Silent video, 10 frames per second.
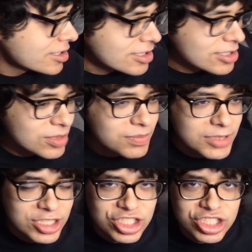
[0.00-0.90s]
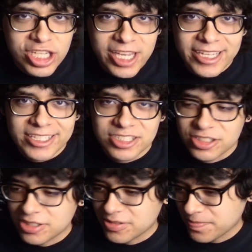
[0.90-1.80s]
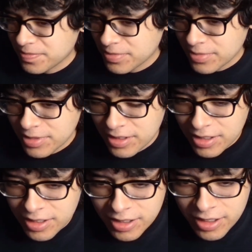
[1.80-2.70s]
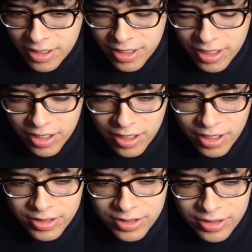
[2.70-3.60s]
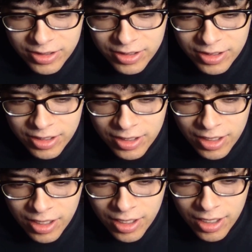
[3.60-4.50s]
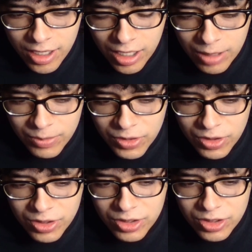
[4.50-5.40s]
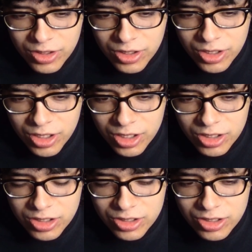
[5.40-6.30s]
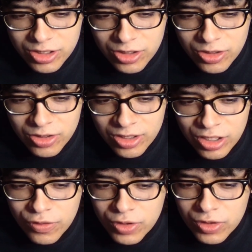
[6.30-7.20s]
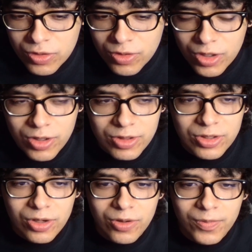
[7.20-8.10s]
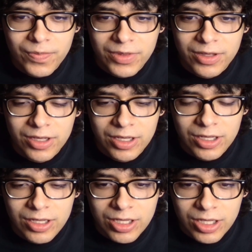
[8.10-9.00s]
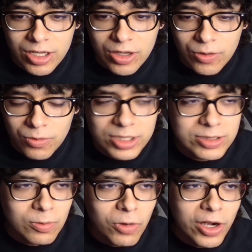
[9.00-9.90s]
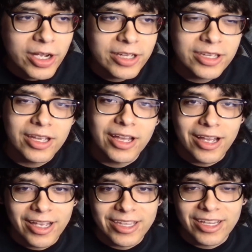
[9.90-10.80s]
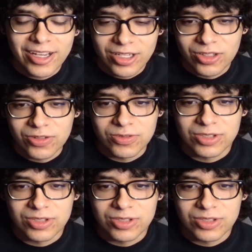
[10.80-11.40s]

Yep, change. And I'm gonna give you, a, uh, you know, a reason why I kind of